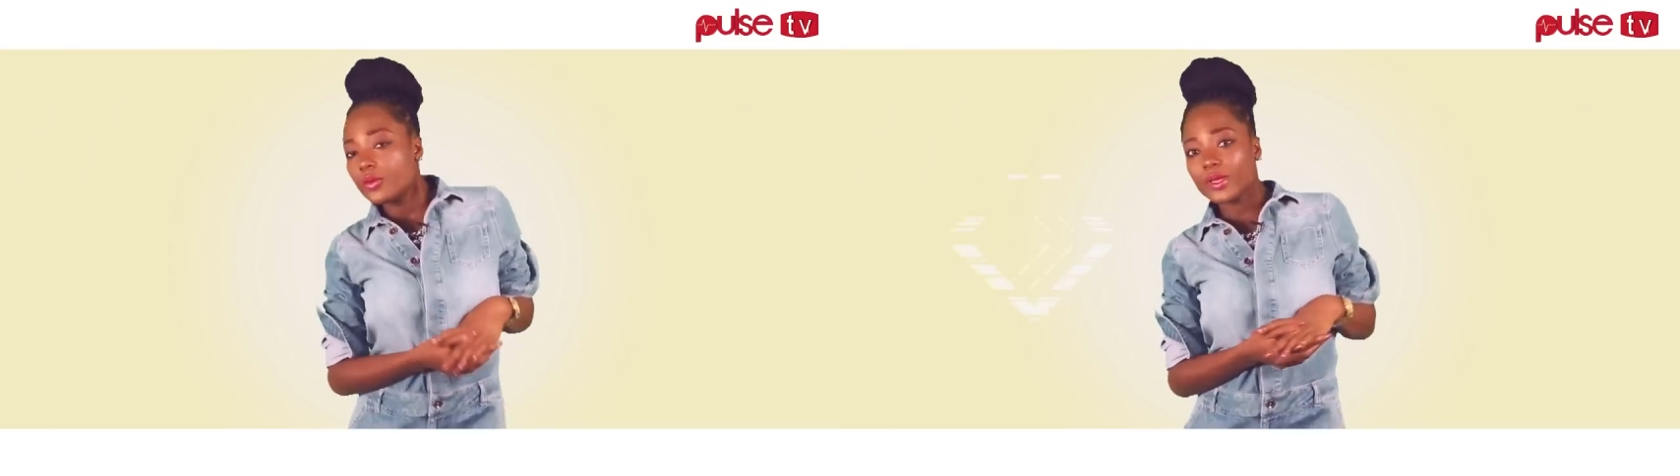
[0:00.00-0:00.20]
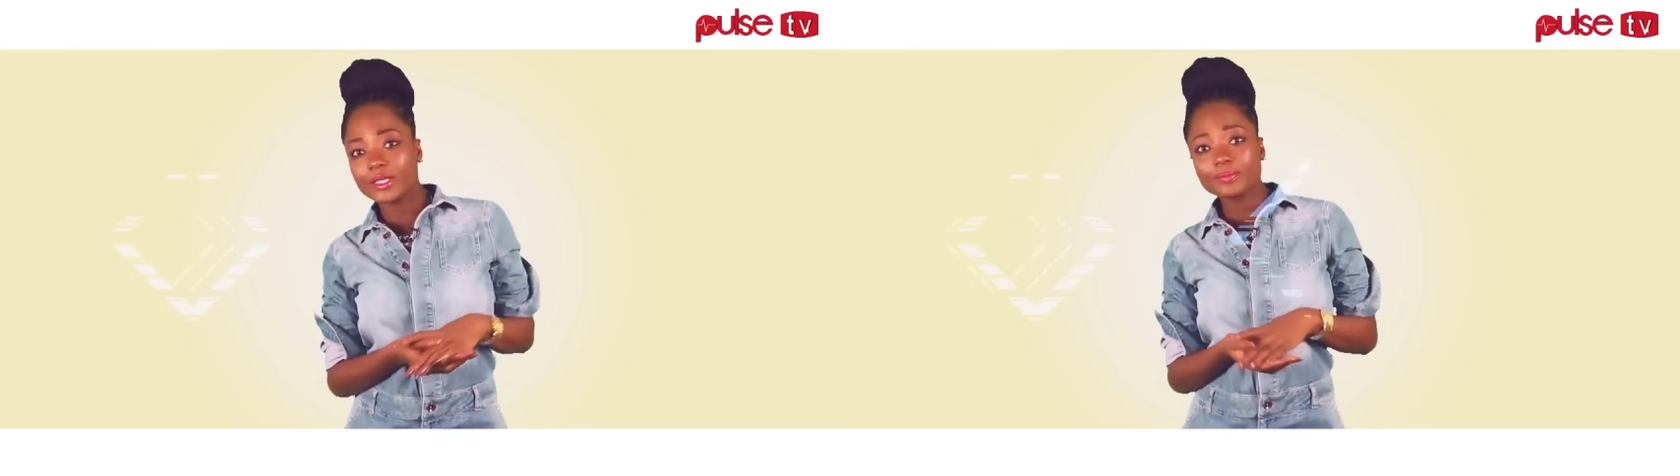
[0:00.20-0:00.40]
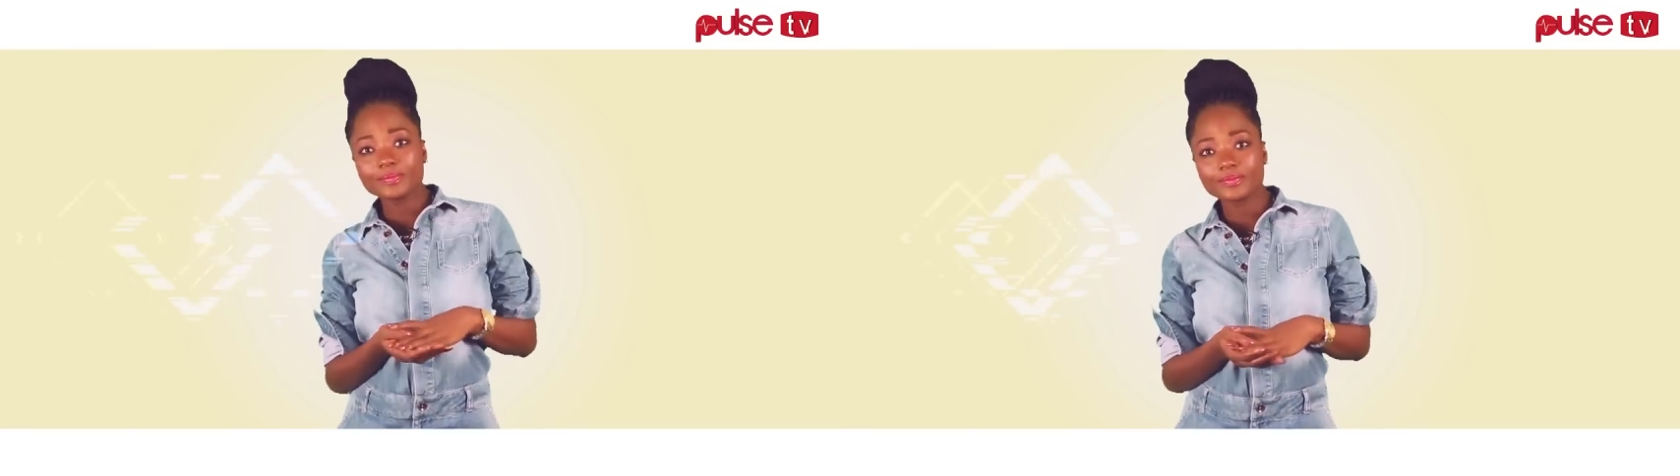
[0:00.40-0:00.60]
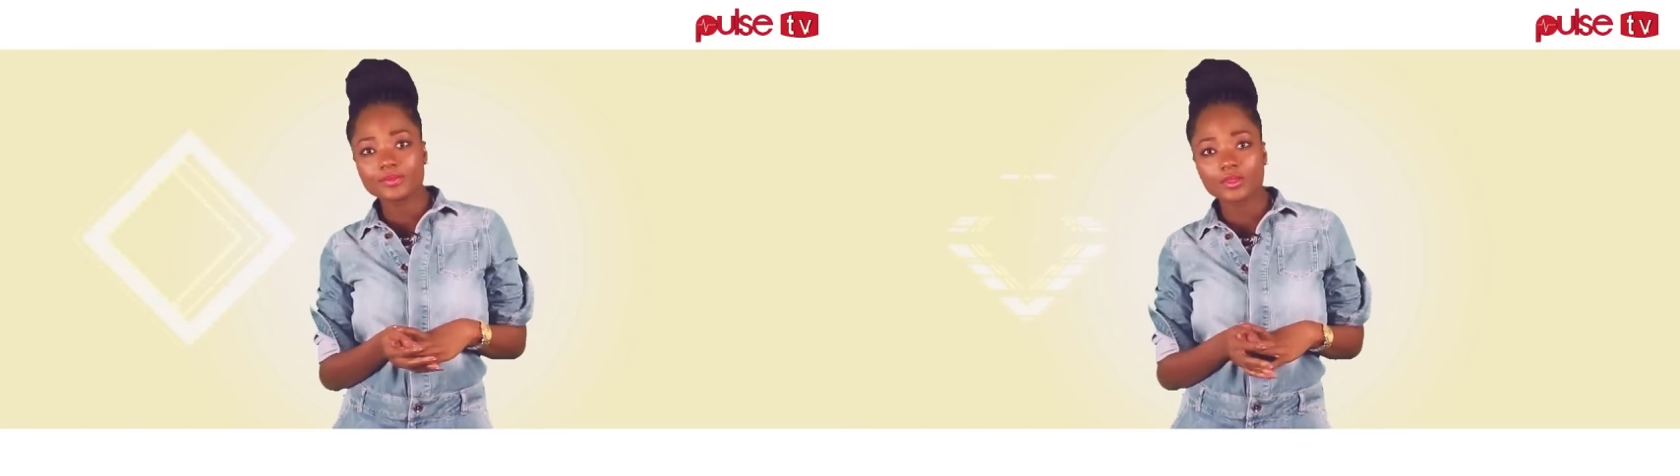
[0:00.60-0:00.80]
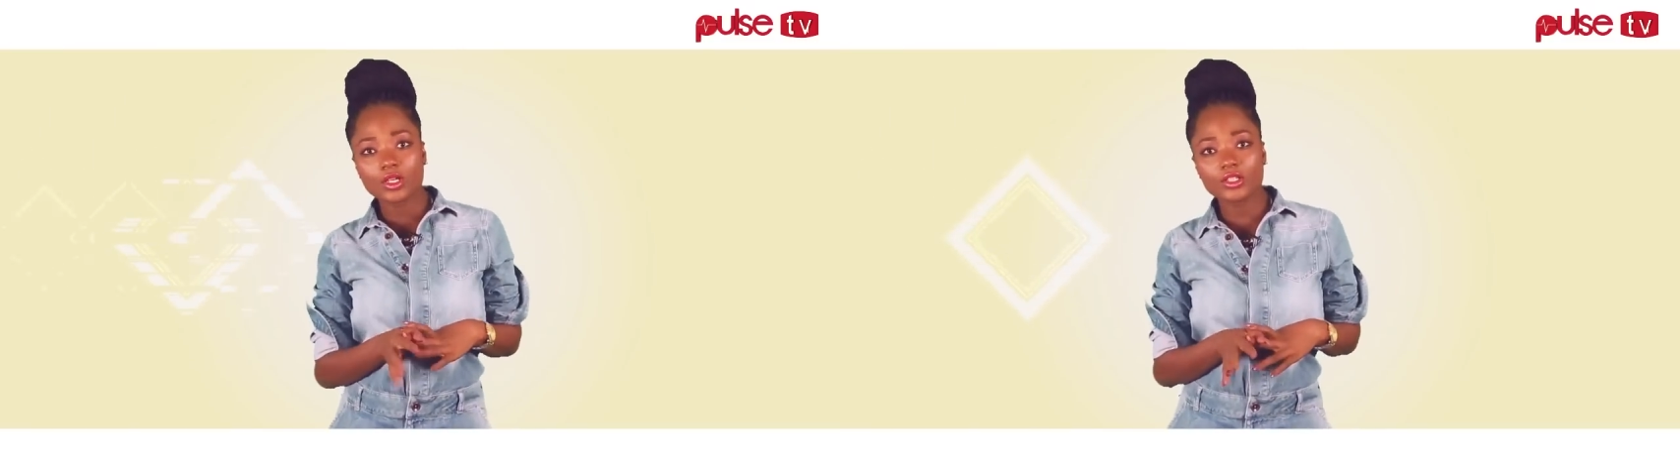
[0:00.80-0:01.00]
Ready?
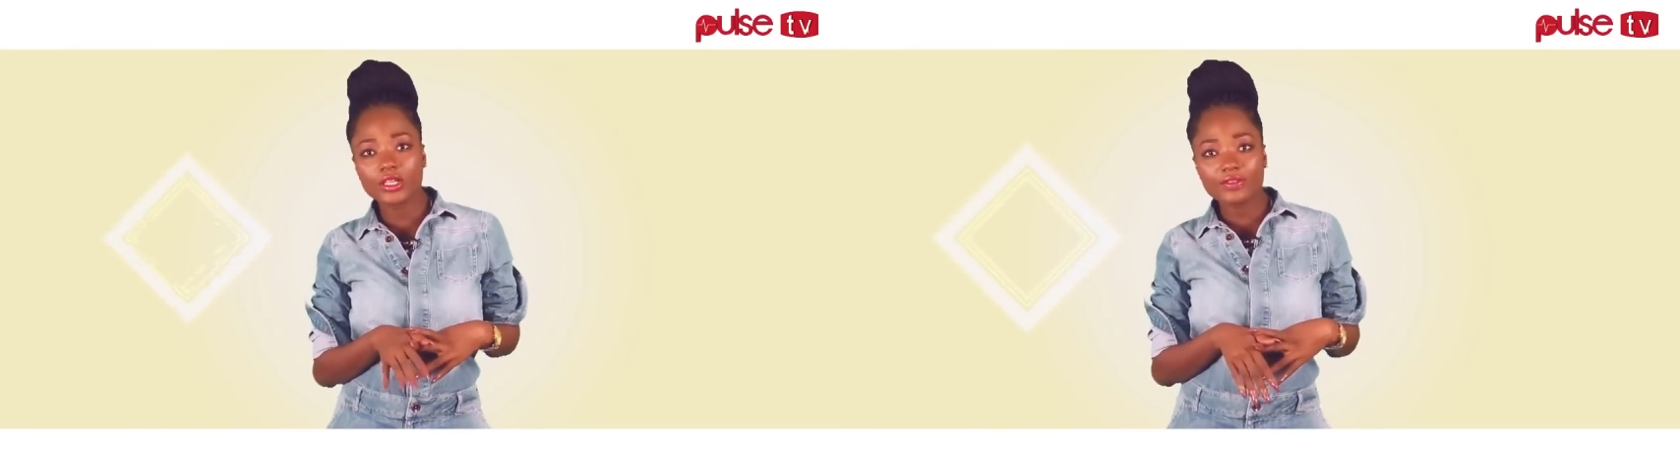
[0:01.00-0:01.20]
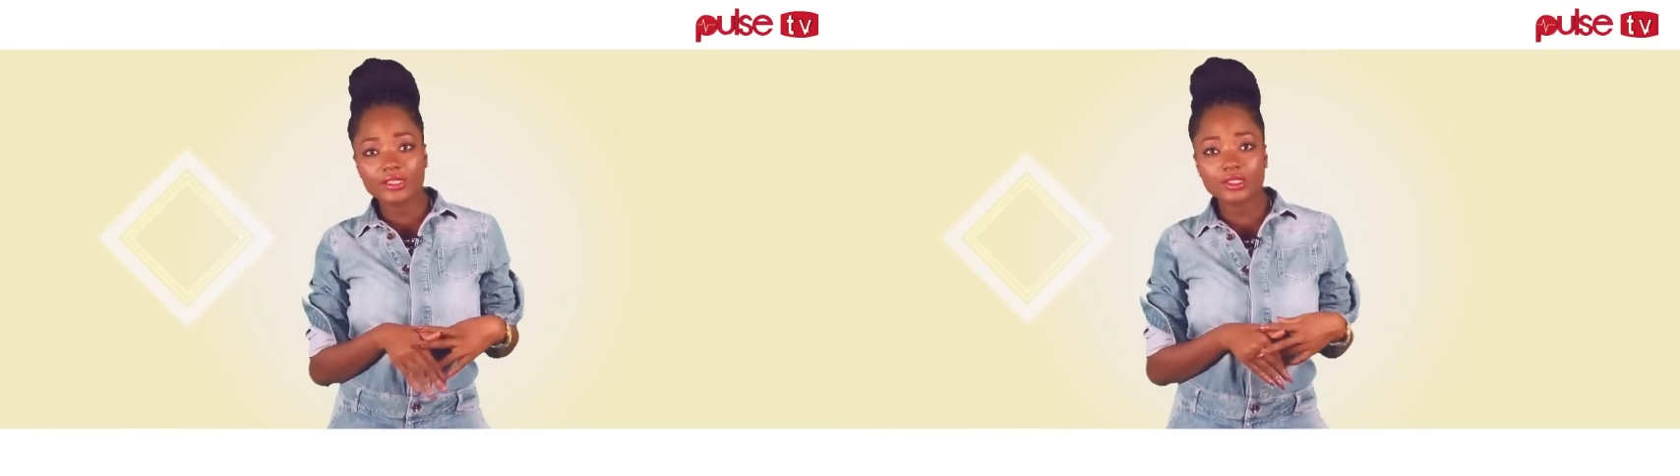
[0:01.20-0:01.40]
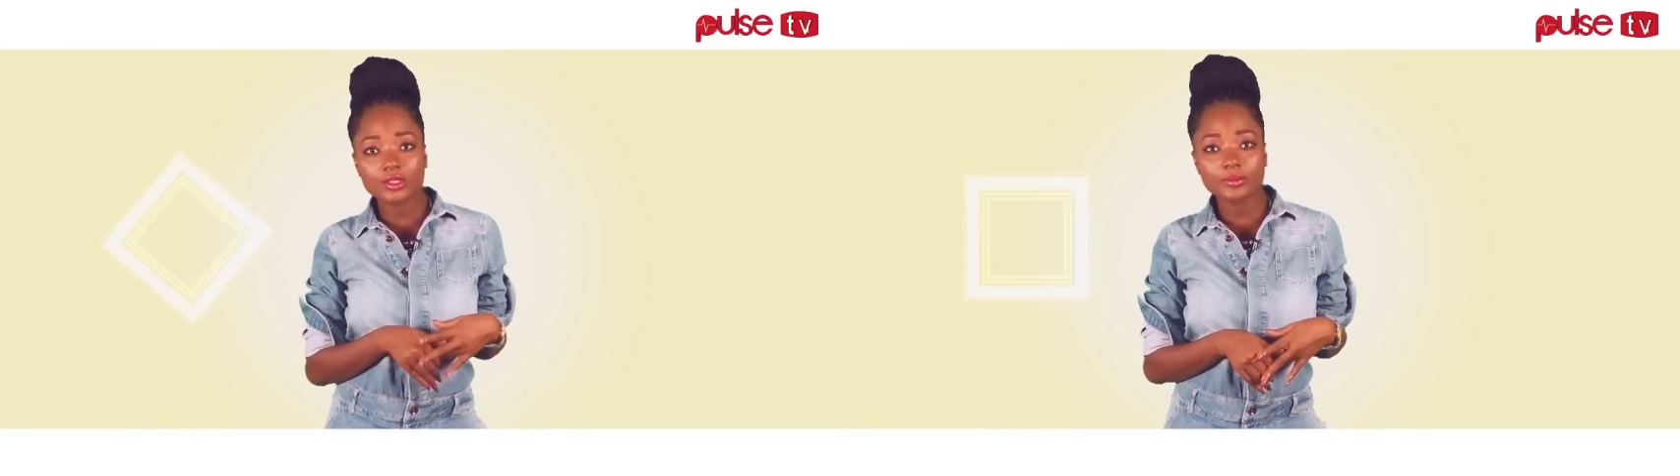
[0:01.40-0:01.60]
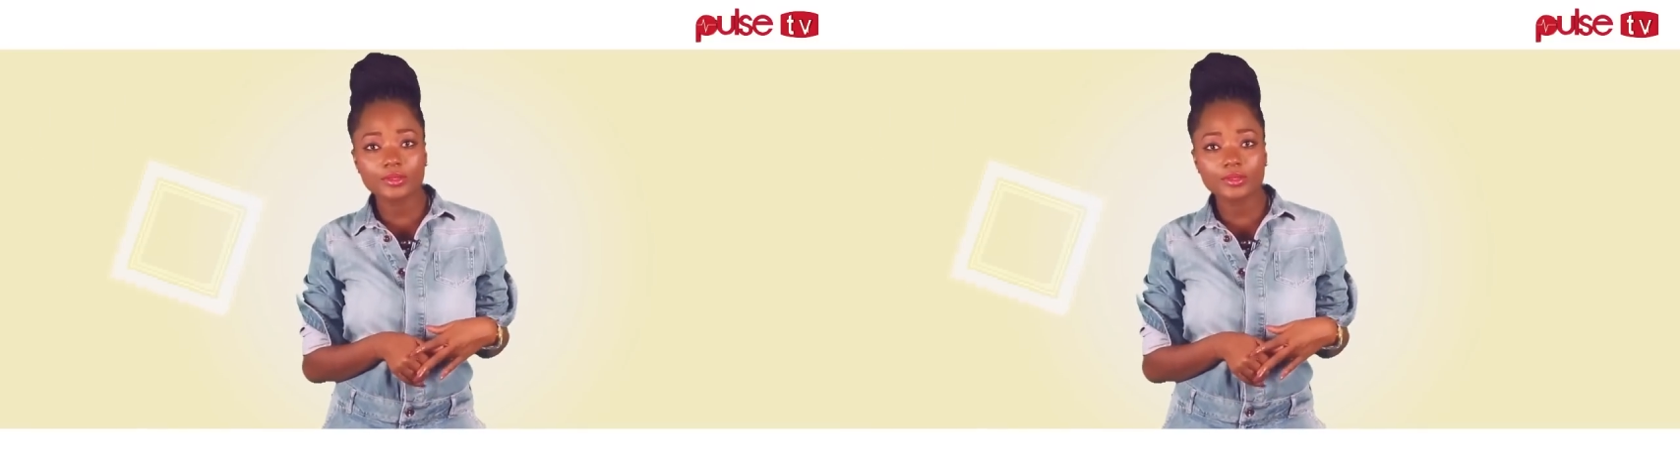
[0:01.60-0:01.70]
Oh, you never stop.